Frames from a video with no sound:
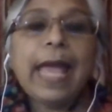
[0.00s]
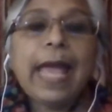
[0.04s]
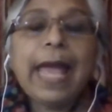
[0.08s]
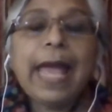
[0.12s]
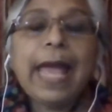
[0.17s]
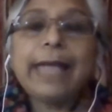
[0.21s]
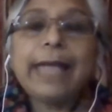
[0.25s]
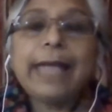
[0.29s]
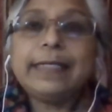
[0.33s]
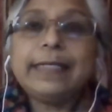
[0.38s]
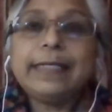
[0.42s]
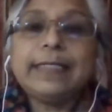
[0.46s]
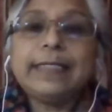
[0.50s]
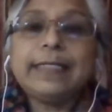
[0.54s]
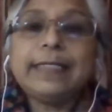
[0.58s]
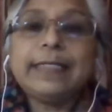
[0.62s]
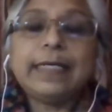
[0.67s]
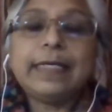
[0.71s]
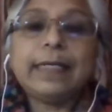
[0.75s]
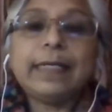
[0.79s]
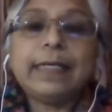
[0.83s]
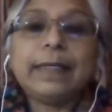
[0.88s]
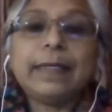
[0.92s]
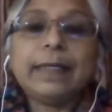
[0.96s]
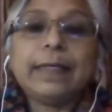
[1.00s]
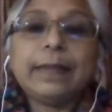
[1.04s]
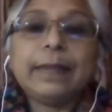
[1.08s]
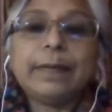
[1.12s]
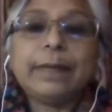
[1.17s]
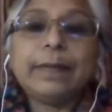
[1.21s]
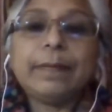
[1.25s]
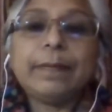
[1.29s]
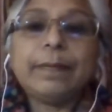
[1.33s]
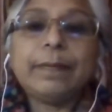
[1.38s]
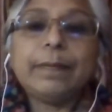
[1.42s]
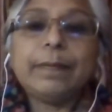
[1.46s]
And
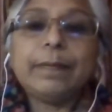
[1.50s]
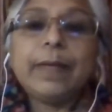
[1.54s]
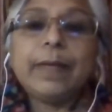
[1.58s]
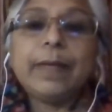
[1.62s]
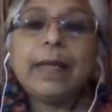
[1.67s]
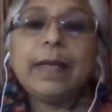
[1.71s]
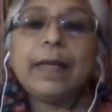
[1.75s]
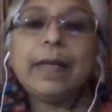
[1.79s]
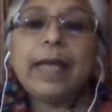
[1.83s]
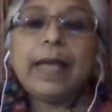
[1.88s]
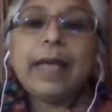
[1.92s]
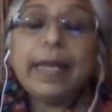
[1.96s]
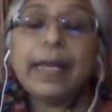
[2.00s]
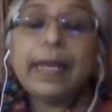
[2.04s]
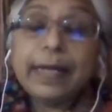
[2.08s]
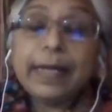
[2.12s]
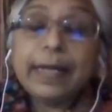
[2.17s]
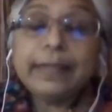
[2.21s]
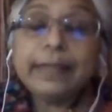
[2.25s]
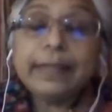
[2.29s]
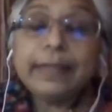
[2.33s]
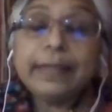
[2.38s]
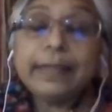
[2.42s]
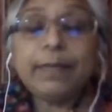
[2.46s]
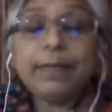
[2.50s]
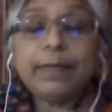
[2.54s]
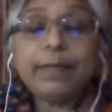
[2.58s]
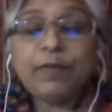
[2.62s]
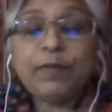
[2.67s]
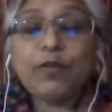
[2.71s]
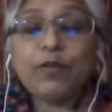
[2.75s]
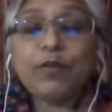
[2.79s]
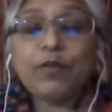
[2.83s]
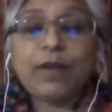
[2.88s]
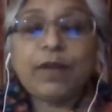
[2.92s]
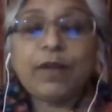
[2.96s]
another thing
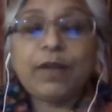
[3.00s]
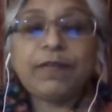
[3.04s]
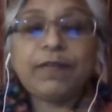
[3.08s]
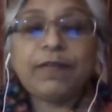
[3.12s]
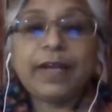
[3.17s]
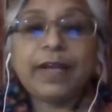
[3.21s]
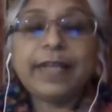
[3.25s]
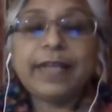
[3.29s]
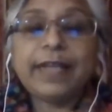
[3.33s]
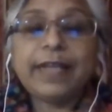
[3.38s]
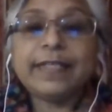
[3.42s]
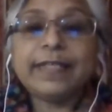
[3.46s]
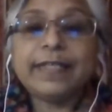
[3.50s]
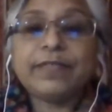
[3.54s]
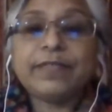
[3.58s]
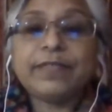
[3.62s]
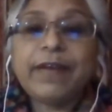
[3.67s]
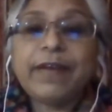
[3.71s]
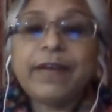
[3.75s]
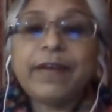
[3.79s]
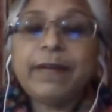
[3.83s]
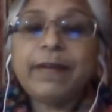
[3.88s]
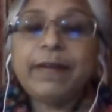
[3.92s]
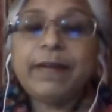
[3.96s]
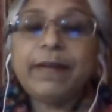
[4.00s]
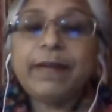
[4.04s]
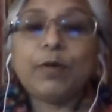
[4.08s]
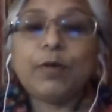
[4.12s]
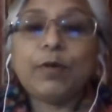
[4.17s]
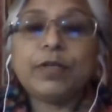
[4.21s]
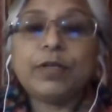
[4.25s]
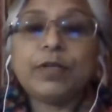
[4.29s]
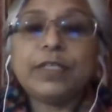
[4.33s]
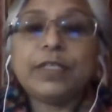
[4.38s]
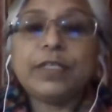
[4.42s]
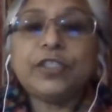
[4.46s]
before I forget, that's very
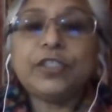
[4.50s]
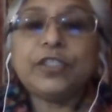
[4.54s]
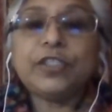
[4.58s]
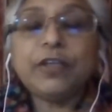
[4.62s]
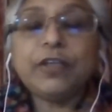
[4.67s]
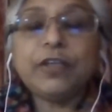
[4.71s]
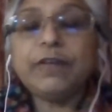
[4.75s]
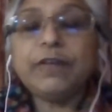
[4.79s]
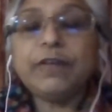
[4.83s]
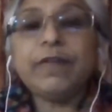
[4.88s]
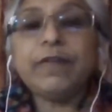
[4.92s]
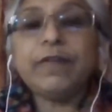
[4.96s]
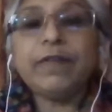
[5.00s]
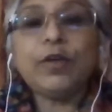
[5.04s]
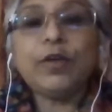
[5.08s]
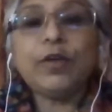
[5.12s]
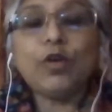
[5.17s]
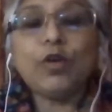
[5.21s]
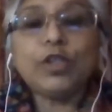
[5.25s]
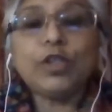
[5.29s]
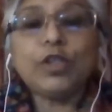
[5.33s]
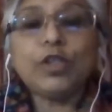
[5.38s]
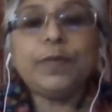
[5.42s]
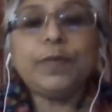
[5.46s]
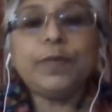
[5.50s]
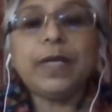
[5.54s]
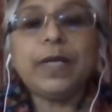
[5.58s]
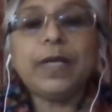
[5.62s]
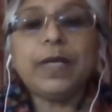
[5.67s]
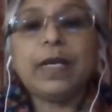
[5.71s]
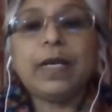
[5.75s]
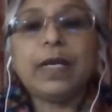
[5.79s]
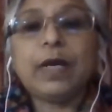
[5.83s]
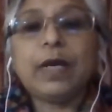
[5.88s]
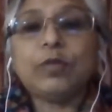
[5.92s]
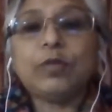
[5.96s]
important. Children will not be
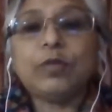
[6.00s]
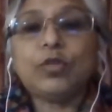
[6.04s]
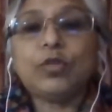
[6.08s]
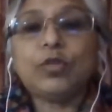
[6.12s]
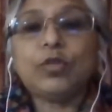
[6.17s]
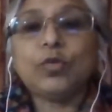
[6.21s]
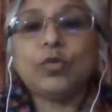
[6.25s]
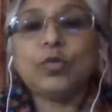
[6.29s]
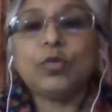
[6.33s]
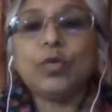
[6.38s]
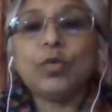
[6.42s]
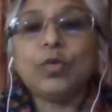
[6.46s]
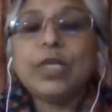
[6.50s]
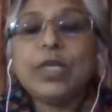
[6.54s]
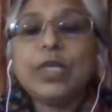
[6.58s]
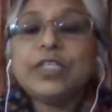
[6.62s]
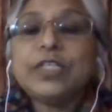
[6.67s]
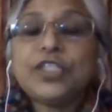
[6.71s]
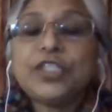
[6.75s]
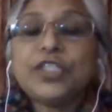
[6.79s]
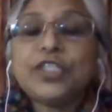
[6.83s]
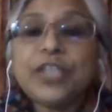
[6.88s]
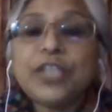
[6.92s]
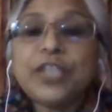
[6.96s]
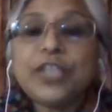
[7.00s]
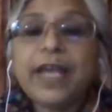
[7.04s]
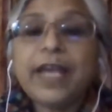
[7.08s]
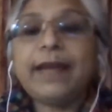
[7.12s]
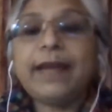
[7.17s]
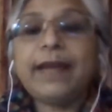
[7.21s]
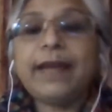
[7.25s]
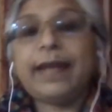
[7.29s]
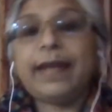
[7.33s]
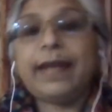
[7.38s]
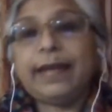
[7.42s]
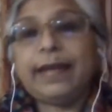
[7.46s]
allowed to
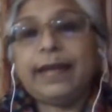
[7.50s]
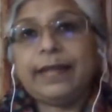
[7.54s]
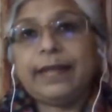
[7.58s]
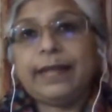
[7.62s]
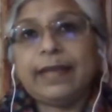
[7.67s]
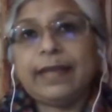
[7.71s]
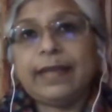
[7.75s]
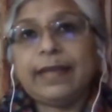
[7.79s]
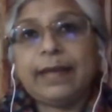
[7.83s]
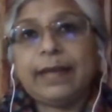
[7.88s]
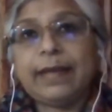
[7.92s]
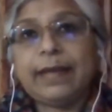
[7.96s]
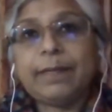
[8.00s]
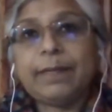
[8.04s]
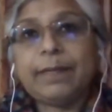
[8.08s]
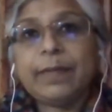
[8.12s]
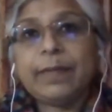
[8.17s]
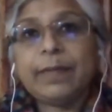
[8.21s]
share anything.